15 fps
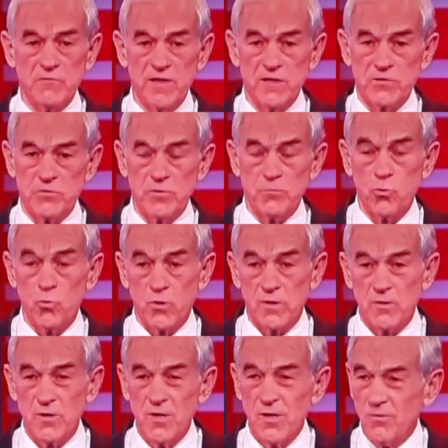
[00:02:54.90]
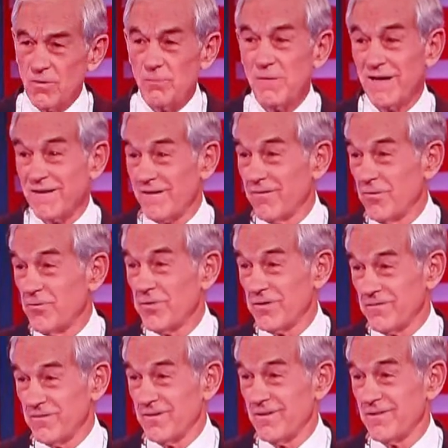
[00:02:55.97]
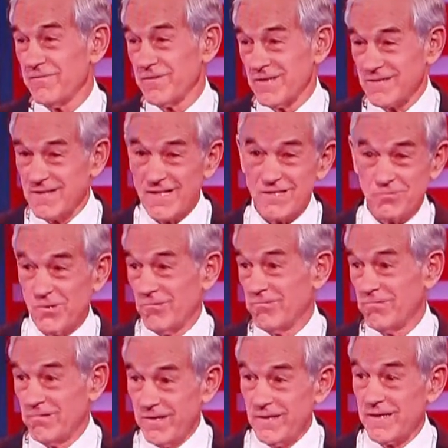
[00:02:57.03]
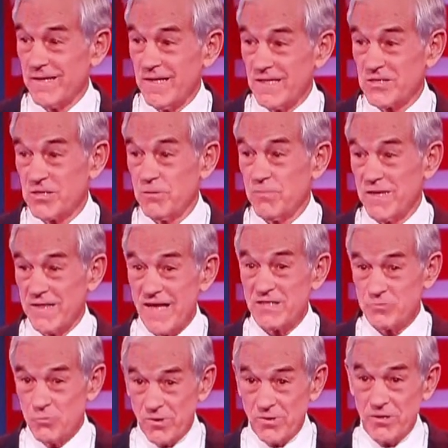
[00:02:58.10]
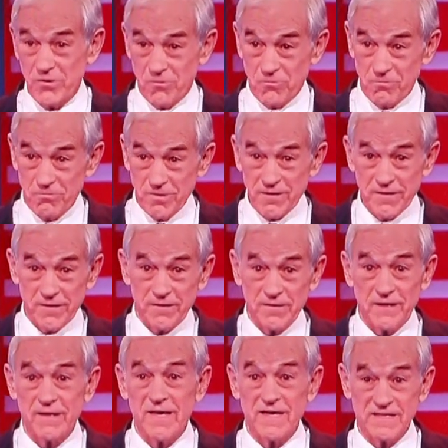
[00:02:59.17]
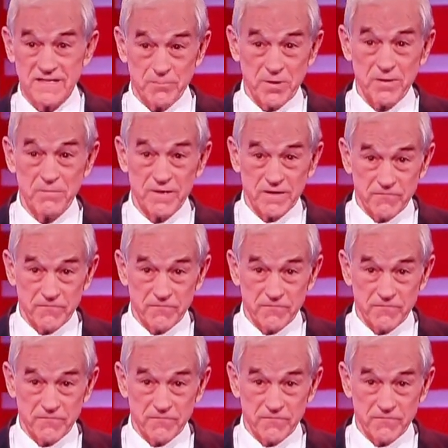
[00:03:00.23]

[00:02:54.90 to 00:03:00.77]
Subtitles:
vows are important. What about our oath of office? That's what really gets to me. That's where you're really on the line as a public